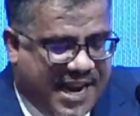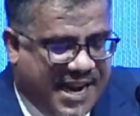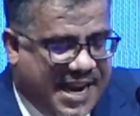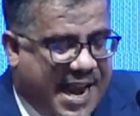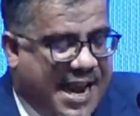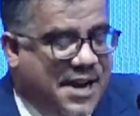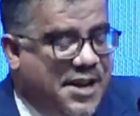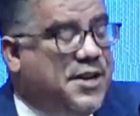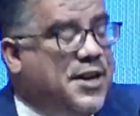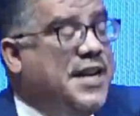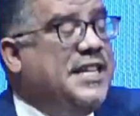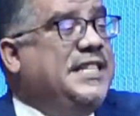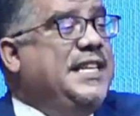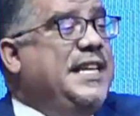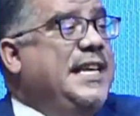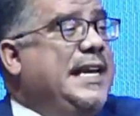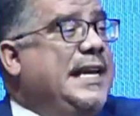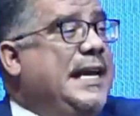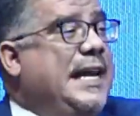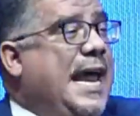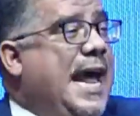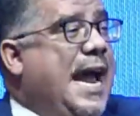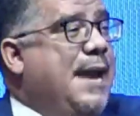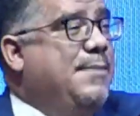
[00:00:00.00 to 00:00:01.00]
in
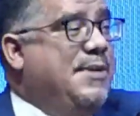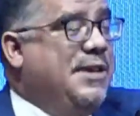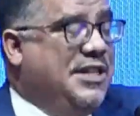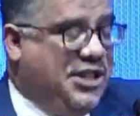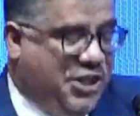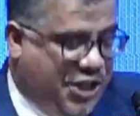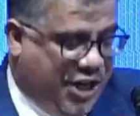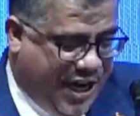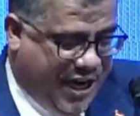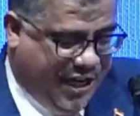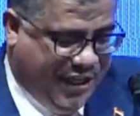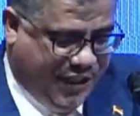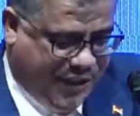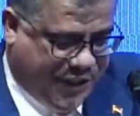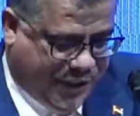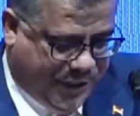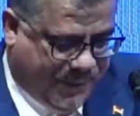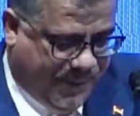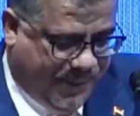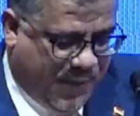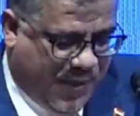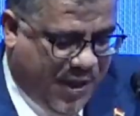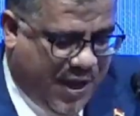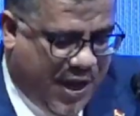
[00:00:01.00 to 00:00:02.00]
addressing climate
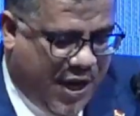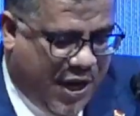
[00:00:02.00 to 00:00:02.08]
change.